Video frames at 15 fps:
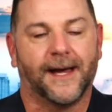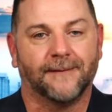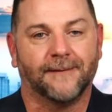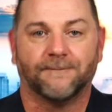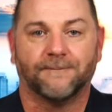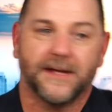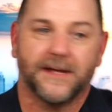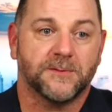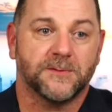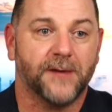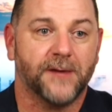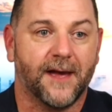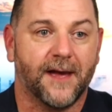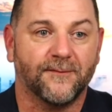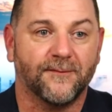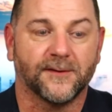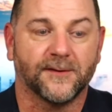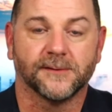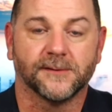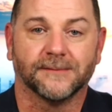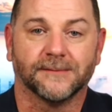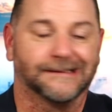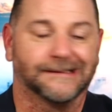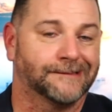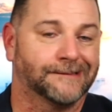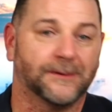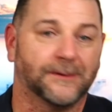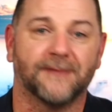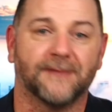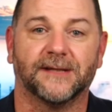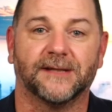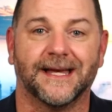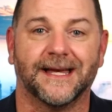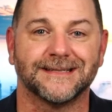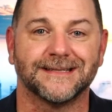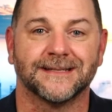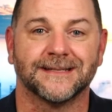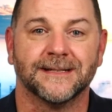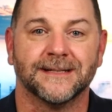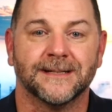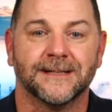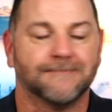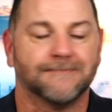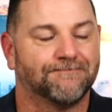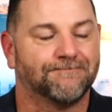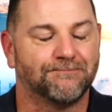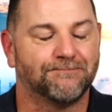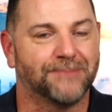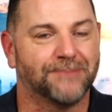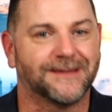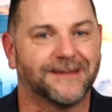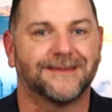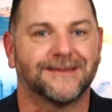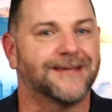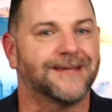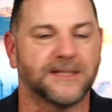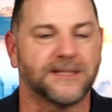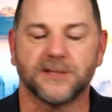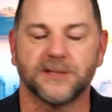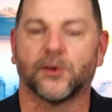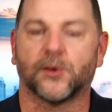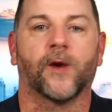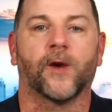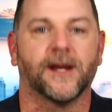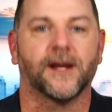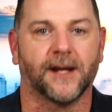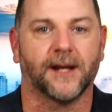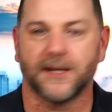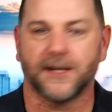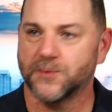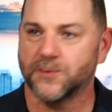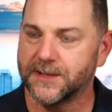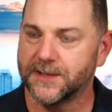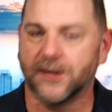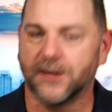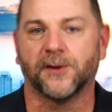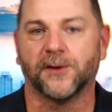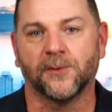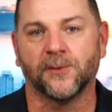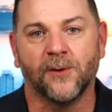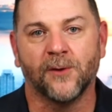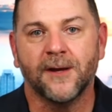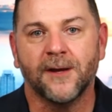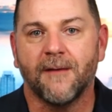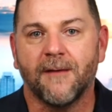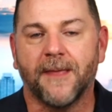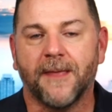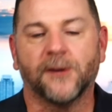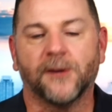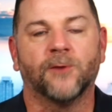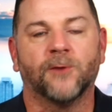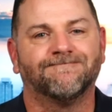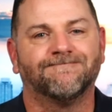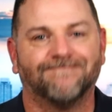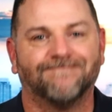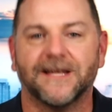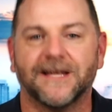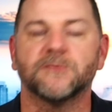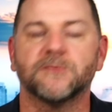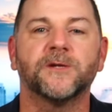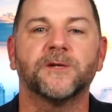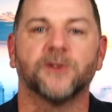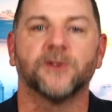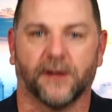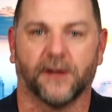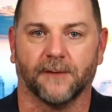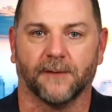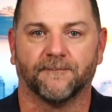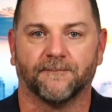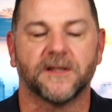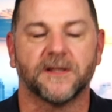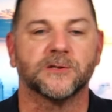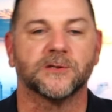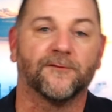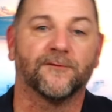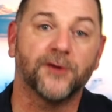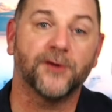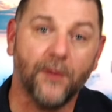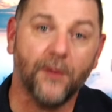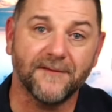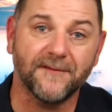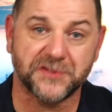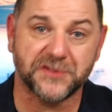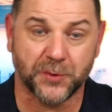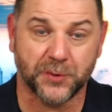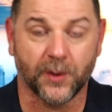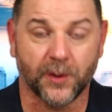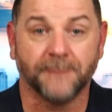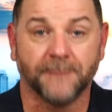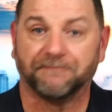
That's what we have for you. Wow, we don't have a lot, but it's just great. And I just want to tell you that, that's what we do here. So if you have a story